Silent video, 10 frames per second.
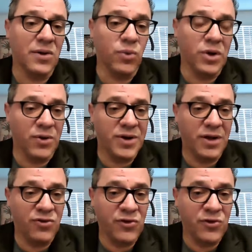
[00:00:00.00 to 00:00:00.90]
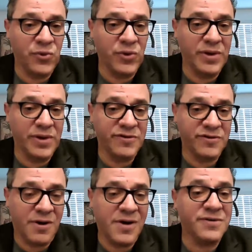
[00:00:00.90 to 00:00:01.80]
we're looking to
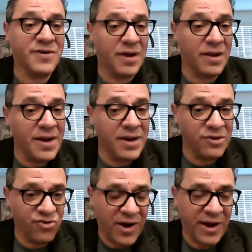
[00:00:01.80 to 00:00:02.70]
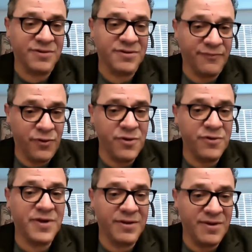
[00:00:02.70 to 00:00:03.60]
start clinical trials. The
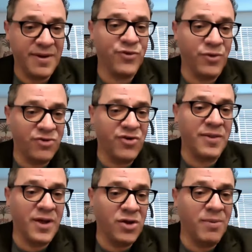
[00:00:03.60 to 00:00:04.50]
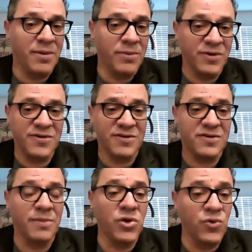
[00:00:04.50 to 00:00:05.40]
first attempt to retrain the human immune
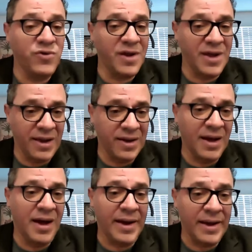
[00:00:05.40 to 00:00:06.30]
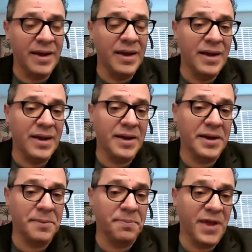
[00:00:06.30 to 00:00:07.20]
system using ADI,
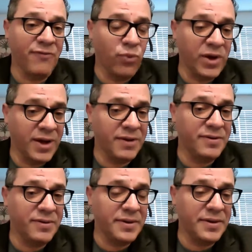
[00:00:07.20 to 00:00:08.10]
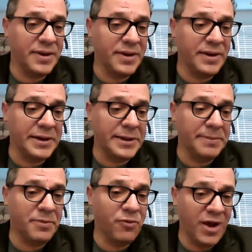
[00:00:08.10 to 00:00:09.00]
if we get
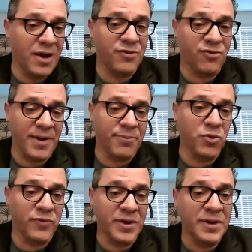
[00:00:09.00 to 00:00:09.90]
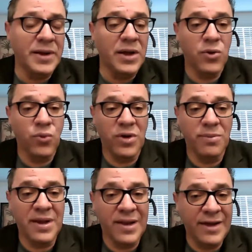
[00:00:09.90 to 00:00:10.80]
regulatory approval, will
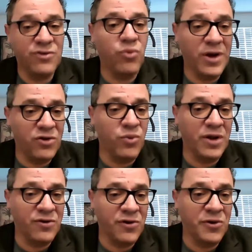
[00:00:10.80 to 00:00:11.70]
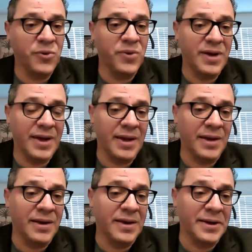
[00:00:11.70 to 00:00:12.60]
be late 2022
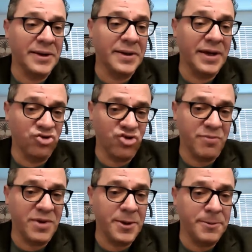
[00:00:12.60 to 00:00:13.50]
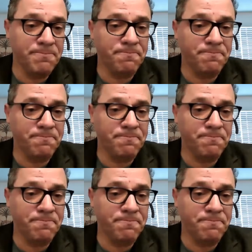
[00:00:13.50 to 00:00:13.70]
in Germany.